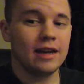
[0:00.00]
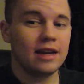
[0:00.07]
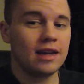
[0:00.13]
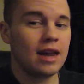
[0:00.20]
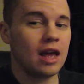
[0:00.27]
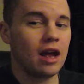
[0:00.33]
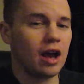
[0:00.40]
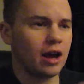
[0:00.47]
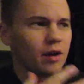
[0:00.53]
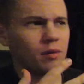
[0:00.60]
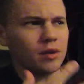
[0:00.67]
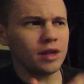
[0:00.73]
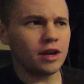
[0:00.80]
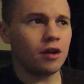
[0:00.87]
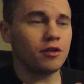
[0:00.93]
Now, I don't
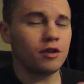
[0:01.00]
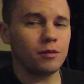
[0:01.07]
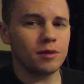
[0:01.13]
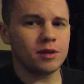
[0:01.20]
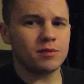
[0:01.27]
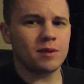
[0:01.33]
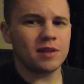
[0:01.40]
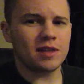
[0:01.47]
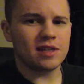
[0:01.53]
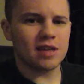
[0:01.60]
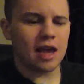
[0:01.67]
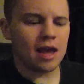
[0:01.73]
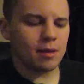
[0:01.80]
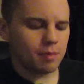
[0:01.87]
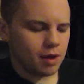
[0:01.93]
really know too much about this
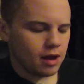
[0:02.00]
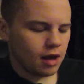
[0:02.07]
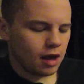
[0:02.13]
game.